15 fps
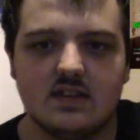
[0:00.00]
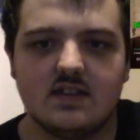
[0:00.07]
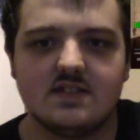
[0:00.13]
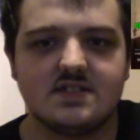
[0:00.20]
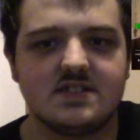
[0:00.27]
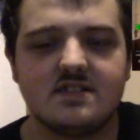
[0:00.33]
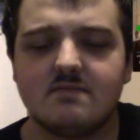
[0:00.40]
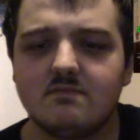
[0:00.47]

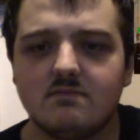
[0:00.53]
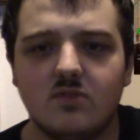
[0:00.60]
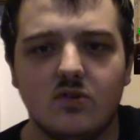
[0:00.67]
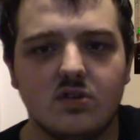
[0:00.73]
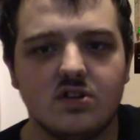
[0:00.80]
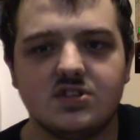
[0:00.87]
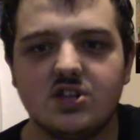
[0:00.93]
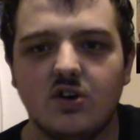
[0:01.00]
Is it
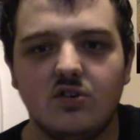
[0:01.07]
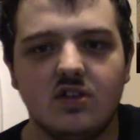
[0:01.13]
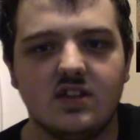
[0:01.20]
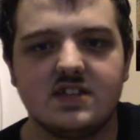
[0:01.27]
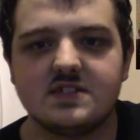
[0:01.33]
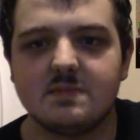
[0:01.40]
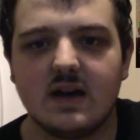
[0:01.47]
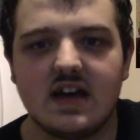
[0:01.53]
more
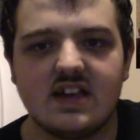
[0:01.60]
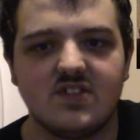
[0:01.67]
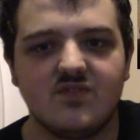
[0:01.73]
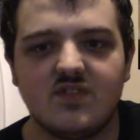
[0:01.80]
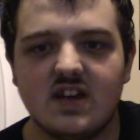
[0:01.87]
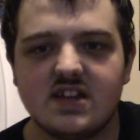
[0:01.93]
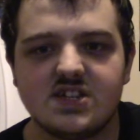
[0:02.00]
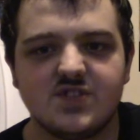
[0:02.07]
Totally Spies
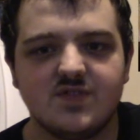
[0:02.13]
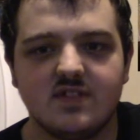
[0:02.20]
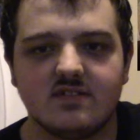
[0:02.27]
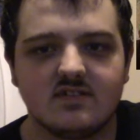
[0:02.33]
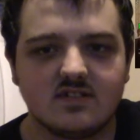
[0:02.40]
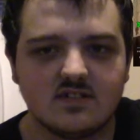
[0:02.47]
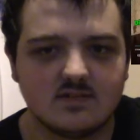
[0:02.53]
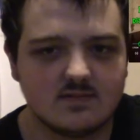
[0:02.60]
fetish
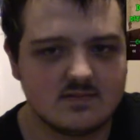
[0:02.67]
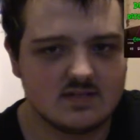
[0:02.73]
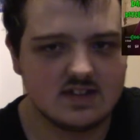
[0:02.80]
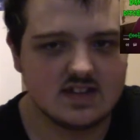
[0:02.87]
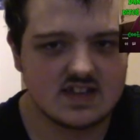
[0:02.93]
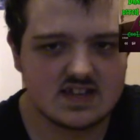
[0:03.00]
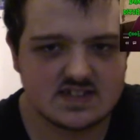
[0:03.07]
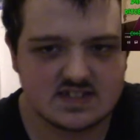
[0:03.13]
fuel?
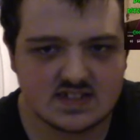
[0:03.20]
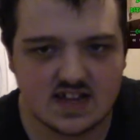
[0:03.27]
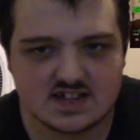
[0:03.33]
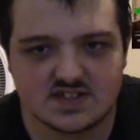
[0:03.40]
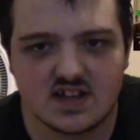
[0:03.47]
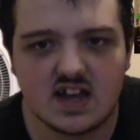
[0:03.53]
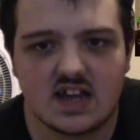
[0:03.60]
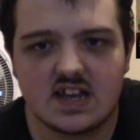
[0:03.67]
Because I
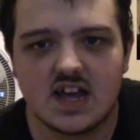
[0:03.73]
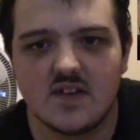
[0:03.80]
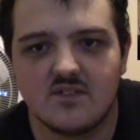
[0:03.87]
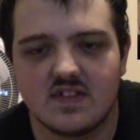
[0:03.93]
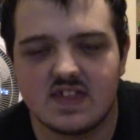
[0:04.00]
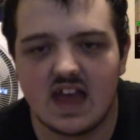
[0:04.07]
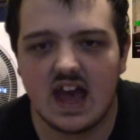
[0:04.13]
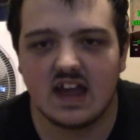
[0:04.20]
saw
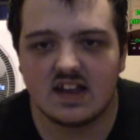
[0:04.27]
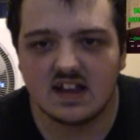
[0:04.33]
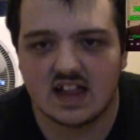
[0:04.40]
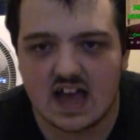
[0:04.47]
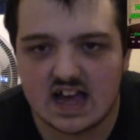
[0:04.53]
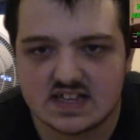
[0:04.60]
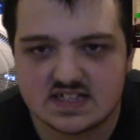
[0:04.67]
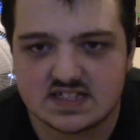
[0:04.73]
enough of that in the
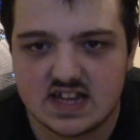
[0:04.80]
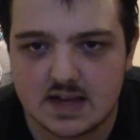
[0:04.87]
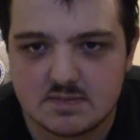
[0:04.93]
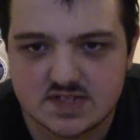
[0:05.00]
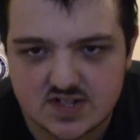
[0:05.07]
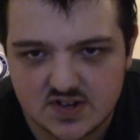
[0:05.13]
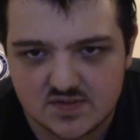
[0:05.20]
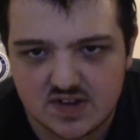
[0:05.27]
last
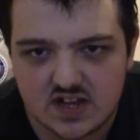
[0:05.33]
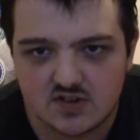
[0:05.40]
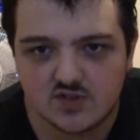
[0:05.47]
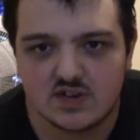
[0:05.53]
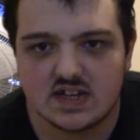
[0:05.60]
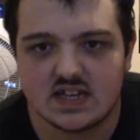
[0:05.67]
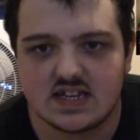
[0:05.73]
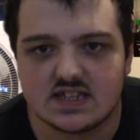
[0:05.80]
episode of Neo
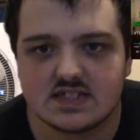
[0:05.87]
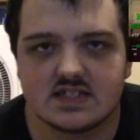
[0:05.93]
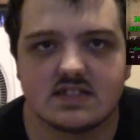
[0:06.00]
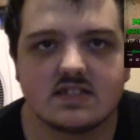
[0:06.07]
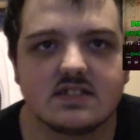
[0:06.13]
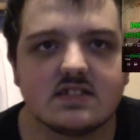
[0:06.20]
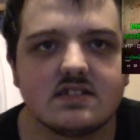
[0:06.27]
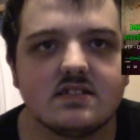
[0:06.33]

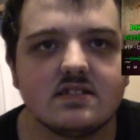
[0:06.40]
Quickies.